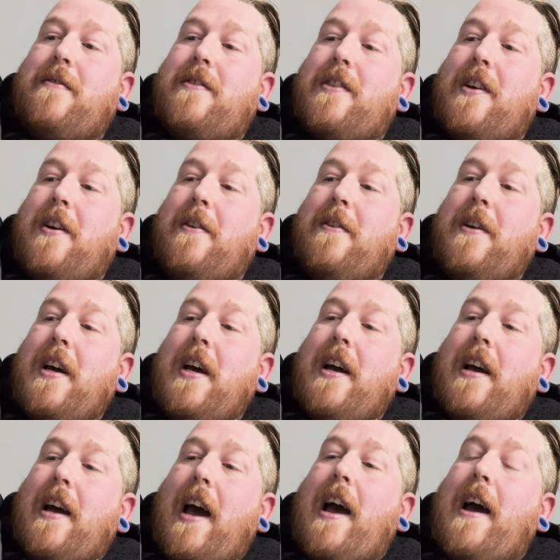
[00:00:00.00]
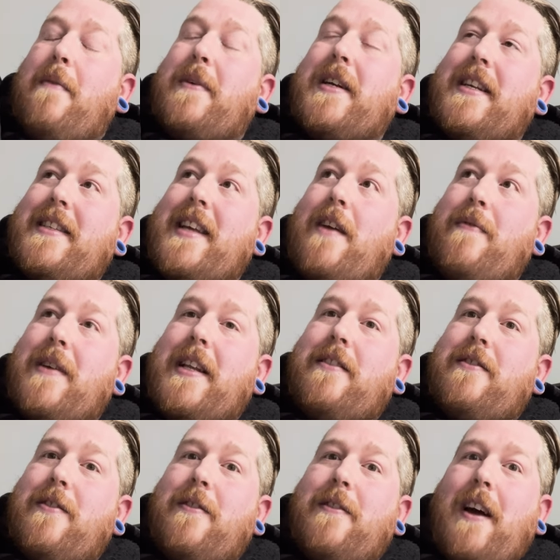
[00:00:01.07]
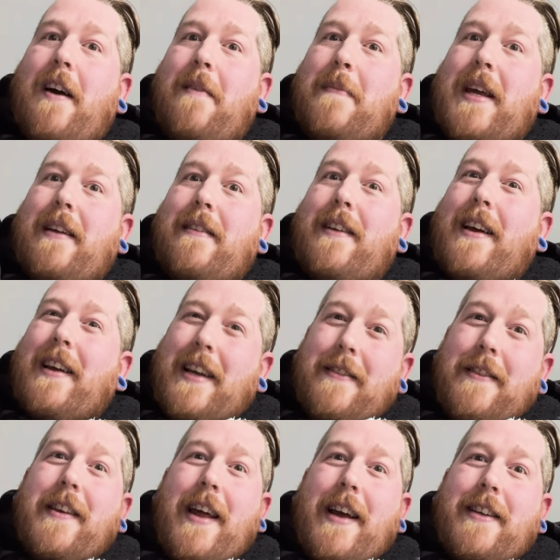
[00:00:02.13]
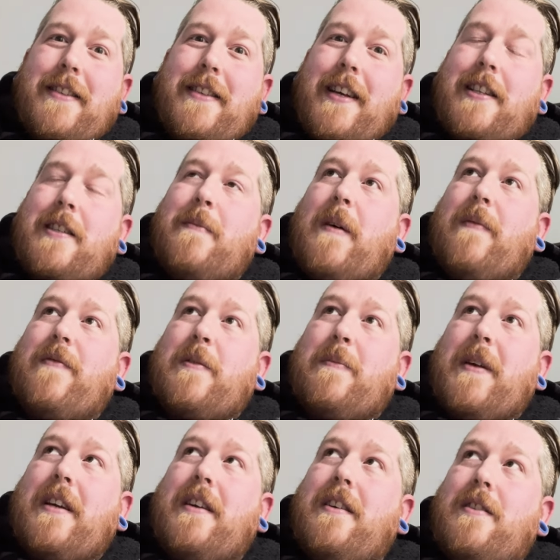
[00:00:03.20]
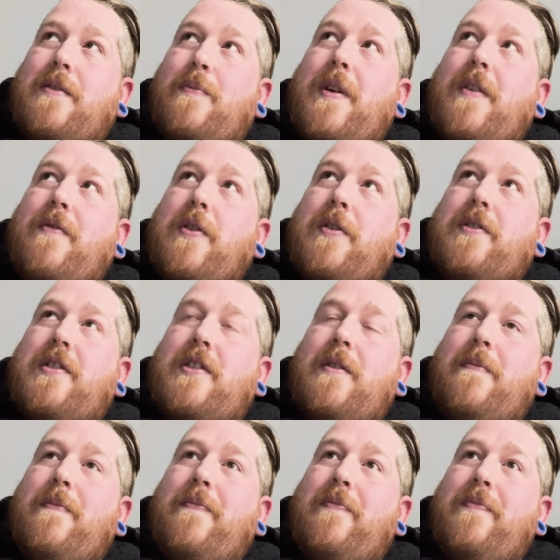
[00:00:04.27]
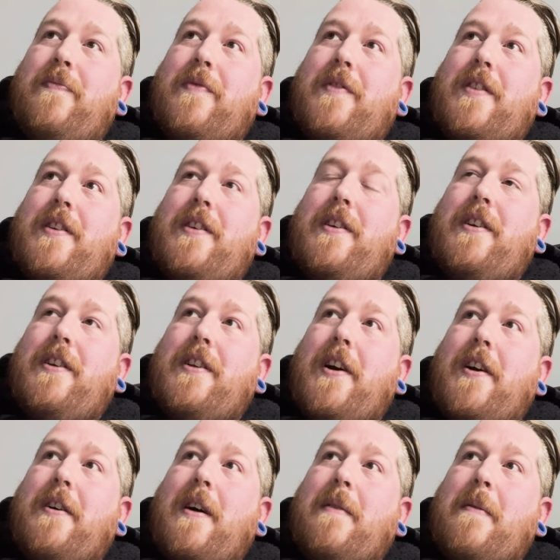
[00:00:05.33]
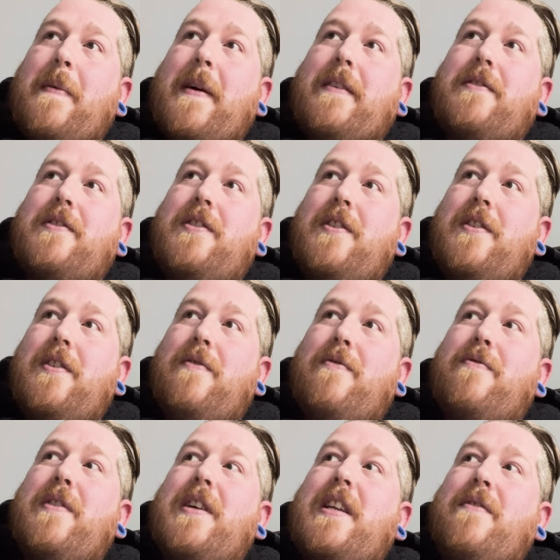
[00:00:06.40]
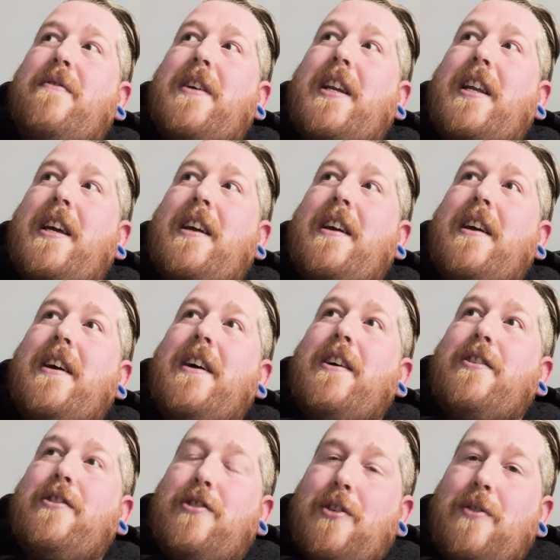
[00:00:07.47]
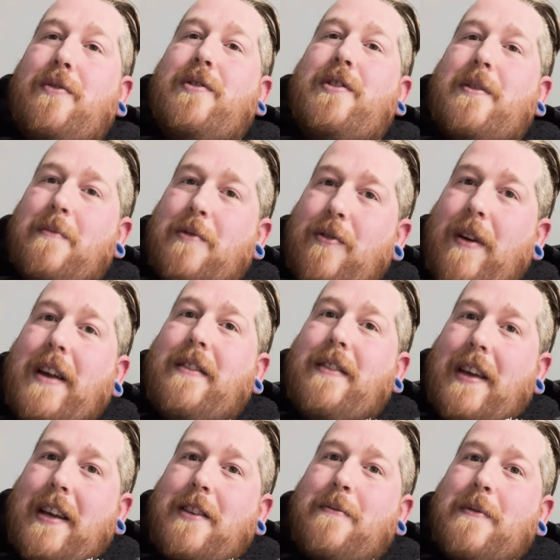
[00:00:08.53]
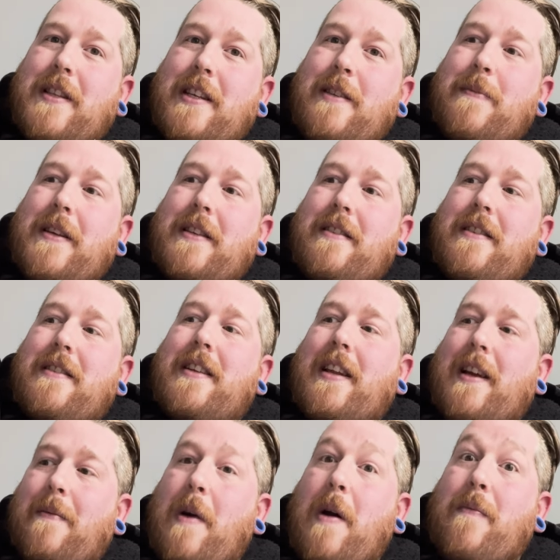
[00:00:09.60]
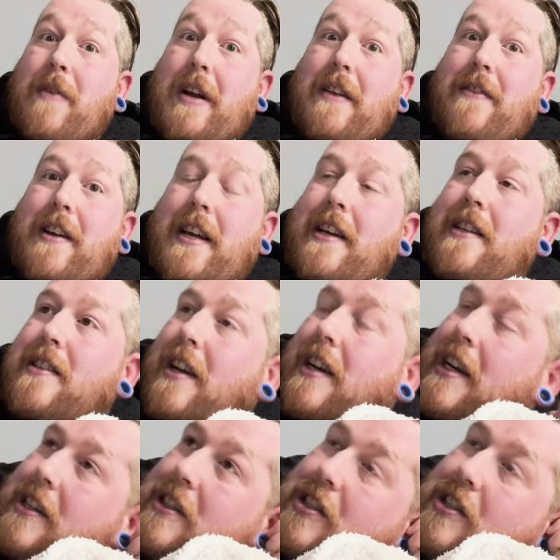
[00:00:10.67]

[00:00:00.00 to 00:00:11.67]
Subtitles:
So and when I say really soon, I mean like in the next 6 months, because we've got some, you know, I'm about to really, really do some great things with this business, and I'm really, really excited.